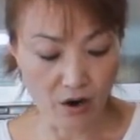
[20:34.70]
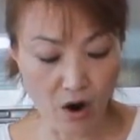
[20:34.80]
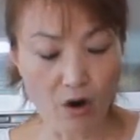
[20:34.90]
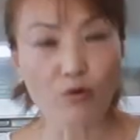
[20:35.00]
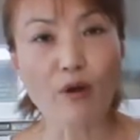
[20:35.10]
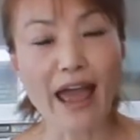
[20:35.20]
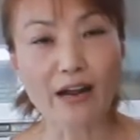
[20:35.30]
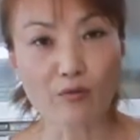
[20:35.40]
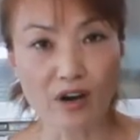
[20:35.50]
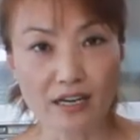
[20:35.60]
whole
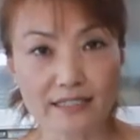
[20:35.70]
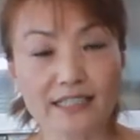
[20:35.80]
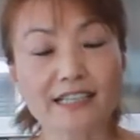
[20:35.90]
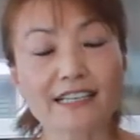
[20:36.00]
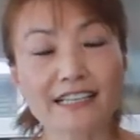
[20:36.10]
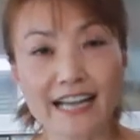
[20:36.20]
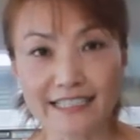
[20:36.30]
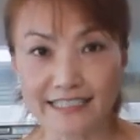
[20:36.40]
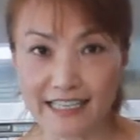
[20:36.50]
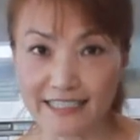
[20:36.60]
rack was
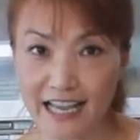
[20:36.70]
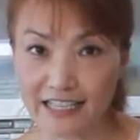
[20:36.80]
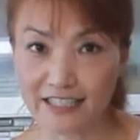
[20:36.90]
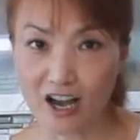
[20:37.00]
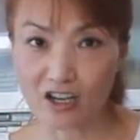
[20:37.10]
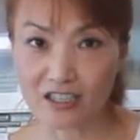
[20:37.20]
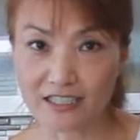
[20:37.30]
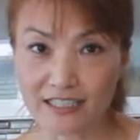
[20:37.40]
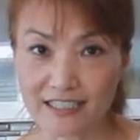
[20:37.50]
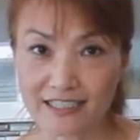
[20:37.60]
less than $10.
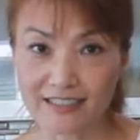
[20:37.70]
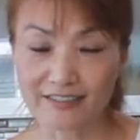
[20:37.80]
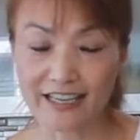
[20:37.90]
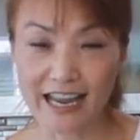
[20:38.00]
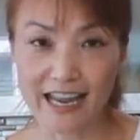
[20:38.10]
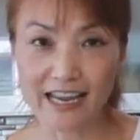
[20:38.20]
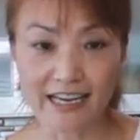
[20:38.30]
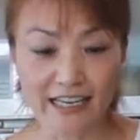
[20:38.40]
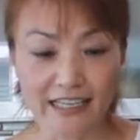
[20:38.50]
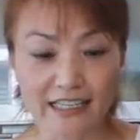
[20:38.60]
Okay,
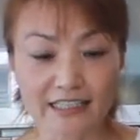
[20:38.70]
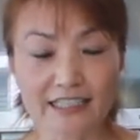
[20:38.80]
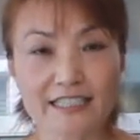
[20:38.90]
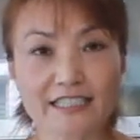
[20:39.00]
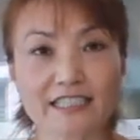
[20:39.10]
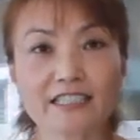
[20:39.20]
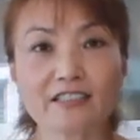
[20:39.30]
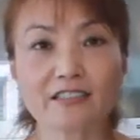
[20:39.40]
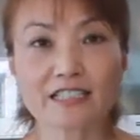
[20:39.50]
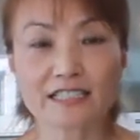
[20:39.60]
this
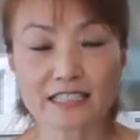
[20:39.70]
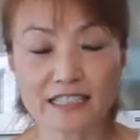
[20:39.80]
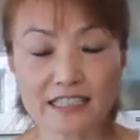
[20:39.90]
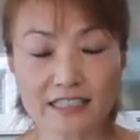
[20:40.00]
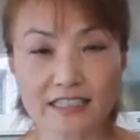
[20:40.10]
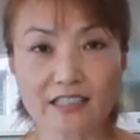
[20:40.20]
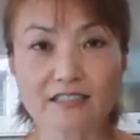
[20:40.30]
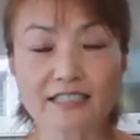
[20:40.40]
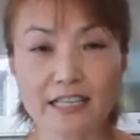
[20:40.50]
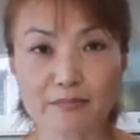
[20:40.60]
deal is good till
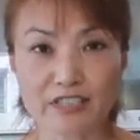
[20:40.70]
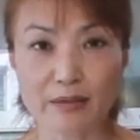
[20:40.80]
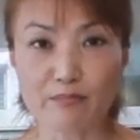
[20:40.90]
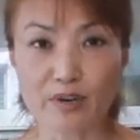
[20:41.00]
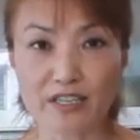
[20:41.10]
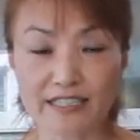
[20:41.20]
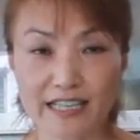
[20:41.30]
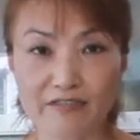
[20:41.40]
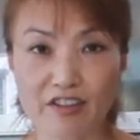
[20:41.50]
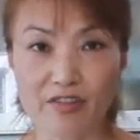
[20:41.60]
September
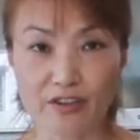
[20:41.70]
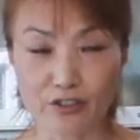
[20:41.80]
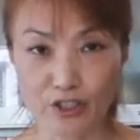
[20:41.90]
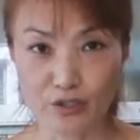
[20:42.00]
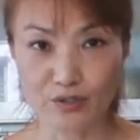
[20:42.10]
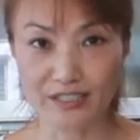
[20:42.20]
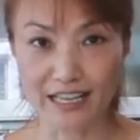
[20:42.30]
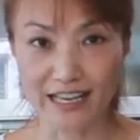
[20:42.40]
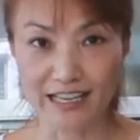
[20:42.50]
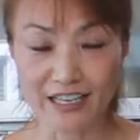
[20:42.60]
7th,
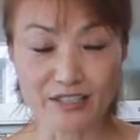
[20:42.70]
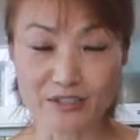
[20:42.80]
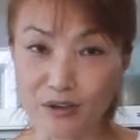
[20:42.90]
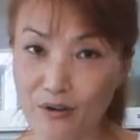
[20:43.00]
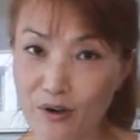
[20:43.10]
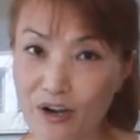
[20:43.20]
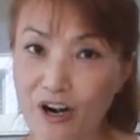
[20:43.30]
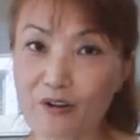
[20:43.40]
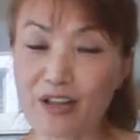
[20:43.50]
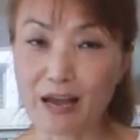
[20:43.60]
Tuesday. So
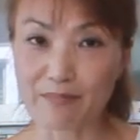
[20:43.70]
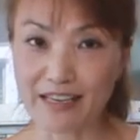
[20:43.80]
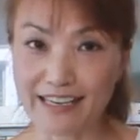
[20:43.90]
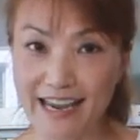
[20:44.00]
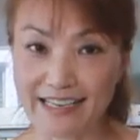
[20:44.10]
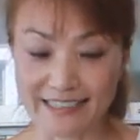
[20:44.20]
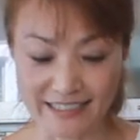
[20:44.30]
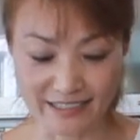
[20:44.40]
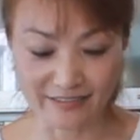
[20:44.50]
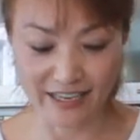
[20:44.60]
hurry up and get it.
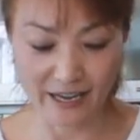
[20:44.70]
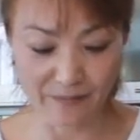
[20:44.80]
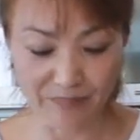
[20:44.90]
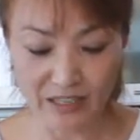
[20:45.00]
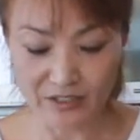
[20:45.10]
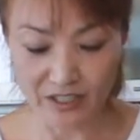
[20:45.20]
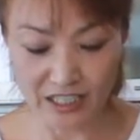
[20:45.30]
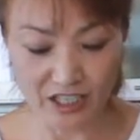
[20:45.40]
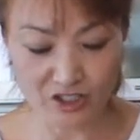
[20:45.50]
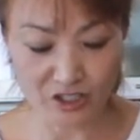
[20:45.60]
Okay, so
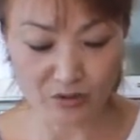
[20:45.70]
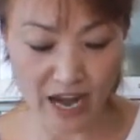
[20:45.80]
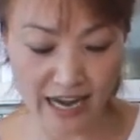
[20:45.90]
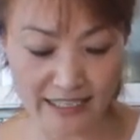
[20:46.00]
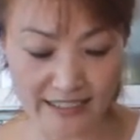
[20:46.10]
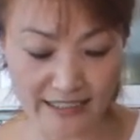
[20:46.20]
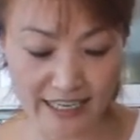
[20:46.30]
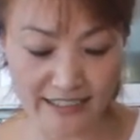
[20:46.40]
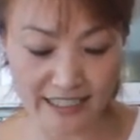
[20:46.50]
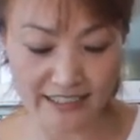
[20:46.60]
each rag is
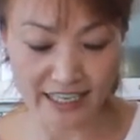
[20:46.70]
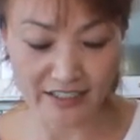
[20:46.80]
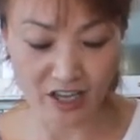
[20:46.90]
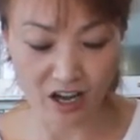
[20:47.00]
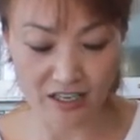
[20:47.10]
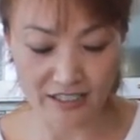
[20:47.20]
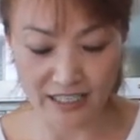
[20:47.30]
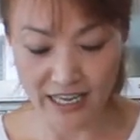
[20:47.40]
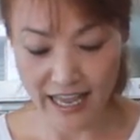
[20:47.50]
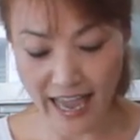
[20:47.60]
less than $10,
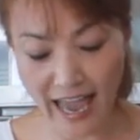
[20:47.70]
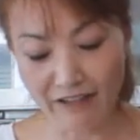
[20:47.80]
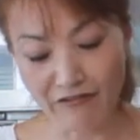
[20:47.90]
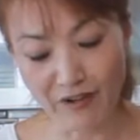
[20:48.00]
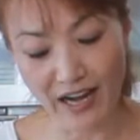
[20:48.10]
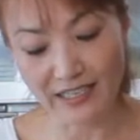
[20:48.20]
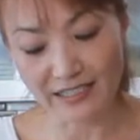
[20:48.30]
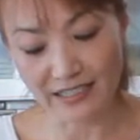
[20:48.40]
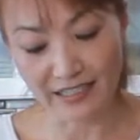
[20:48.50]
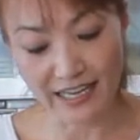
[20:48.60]
half rag is
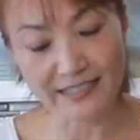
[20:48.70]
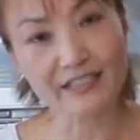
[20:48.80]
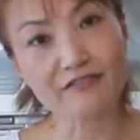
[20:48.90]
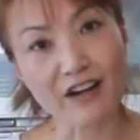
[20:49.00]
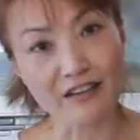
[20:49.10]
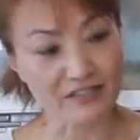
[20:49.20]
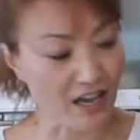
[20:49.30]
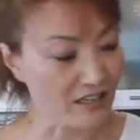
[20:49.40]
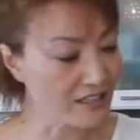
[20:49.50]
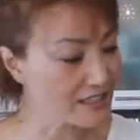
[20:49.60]
less than
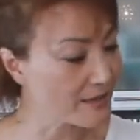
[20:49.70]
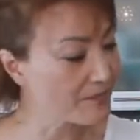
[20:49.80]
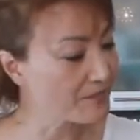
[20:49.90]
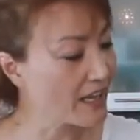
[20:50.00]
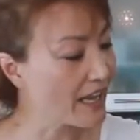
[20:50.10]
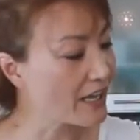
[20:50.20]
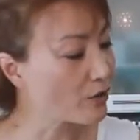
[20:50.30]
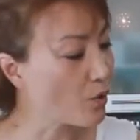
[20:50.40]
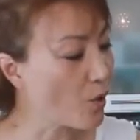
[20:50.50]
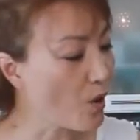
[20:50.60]
$5, and
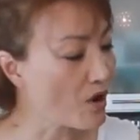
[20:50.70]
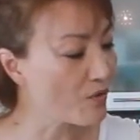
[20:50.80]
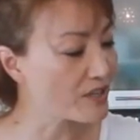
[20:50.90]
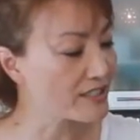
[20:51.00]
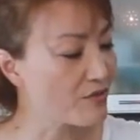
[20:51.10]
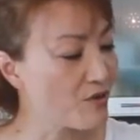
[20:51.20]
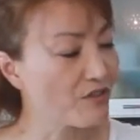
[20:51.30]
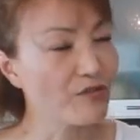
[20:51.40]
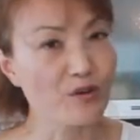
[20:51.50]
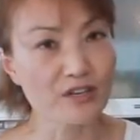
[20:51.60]
corn was 3
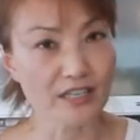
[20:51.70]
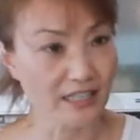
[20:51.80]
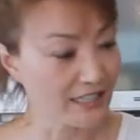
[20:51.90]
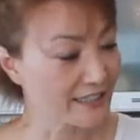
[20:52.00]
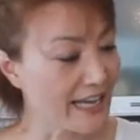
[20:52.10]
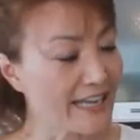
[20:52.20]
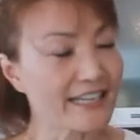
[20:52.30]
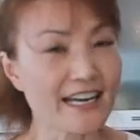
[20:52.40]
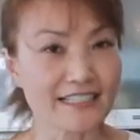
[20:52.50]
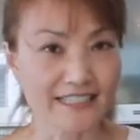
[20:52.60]
for
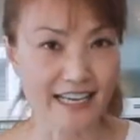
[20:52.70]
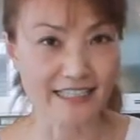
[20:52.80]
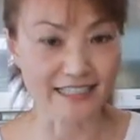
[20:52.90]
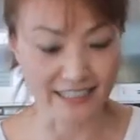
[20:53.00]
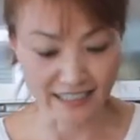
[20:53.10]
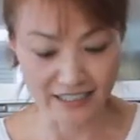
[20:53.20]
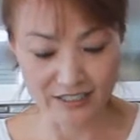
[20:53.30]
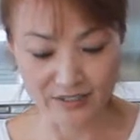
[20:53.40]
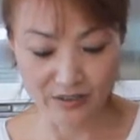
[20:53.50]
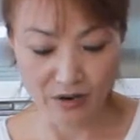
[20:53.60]
99 cents.
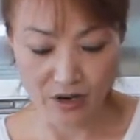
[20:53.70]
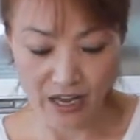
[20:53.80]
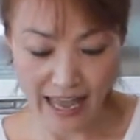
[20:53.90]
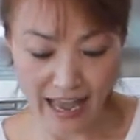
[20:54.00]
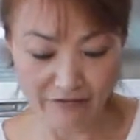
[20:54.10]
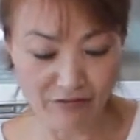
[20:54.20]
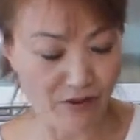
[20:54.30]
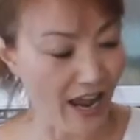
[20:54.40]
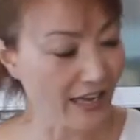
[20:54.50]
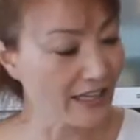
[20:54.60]
So half
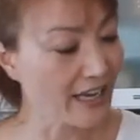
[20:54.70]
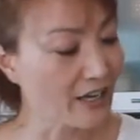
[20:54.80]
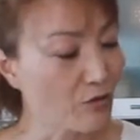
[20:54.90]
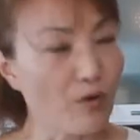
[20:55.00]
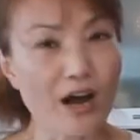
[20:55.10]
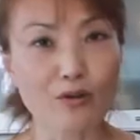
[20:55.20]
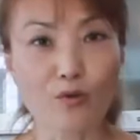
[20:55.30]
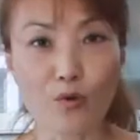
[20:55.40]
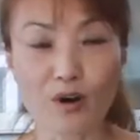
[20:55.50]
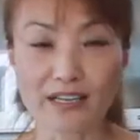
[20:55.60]
rag and 1
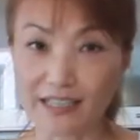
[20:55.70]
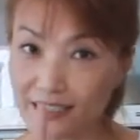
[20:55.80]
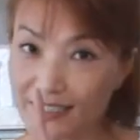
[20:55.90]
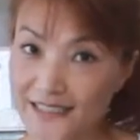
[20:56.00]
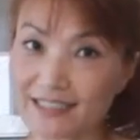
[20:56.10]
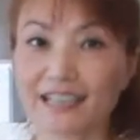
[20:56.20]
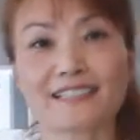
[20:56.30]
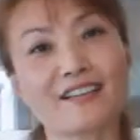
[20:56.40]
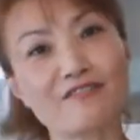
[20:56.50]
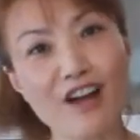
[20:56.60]
quart is less
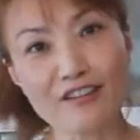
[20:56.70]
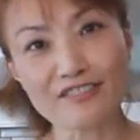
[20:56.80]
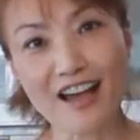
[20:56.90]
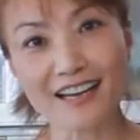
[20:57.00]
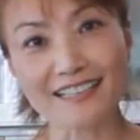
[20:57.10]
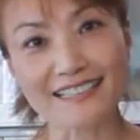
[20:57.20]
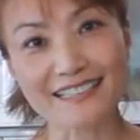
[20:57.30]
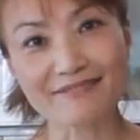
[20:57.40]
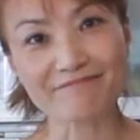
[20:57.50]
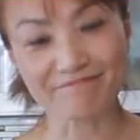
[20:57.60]
than $5.
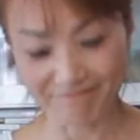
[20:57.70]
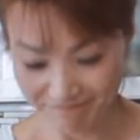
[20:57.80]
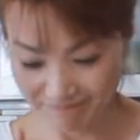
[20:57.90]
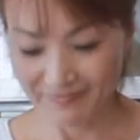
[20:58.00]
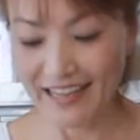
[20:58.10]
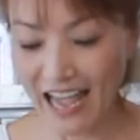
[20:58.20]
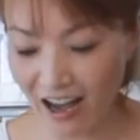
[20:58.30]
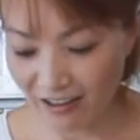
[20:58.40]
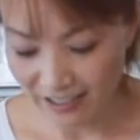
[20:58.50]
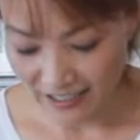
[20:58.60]

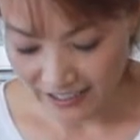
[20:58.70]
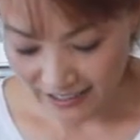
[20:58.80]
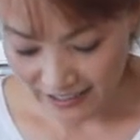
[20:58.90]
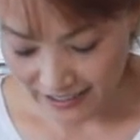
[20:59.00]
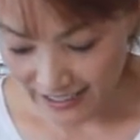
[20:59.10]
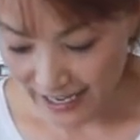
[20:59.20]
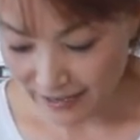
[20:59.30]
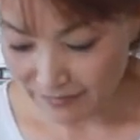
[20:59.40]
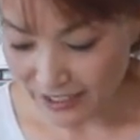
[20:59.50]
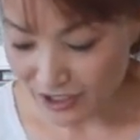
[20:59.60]
Now
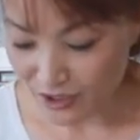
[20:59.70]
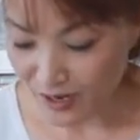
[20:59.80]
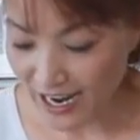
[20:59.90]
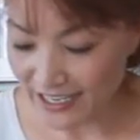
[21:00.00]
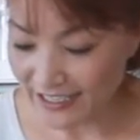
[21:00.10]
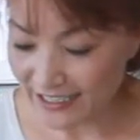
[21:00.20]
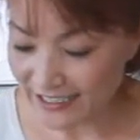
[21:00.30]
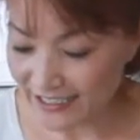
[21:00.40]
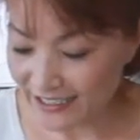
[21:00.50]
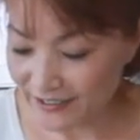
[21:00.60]
let me try
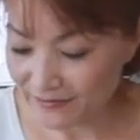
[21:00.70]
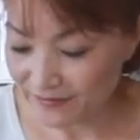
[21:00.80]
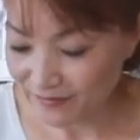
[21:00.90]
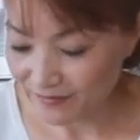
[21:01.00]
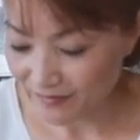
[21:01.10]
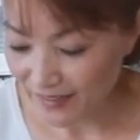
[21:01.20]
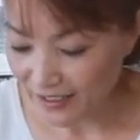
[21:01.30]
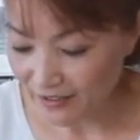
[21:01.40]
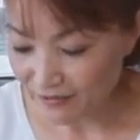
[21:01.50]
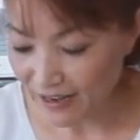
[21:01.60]
this.
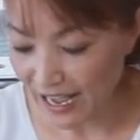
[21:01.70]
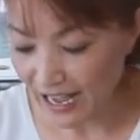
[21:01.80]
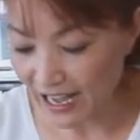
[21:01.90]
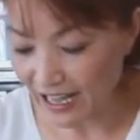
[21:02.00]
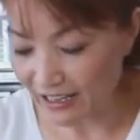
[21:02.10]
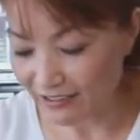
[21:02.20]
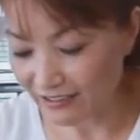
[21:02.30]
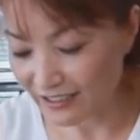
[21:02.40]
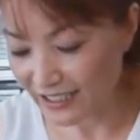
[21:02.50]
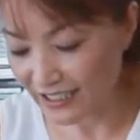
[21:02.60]
Wow,
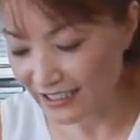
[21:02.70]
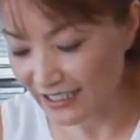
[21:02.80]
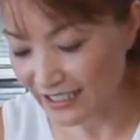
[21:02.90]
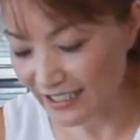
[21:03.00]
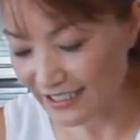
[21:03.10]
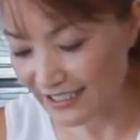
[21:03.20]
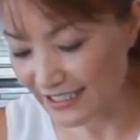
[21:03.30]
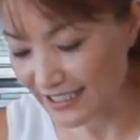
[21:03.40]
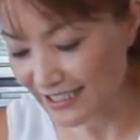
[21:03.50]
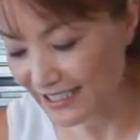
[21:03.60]
look at this.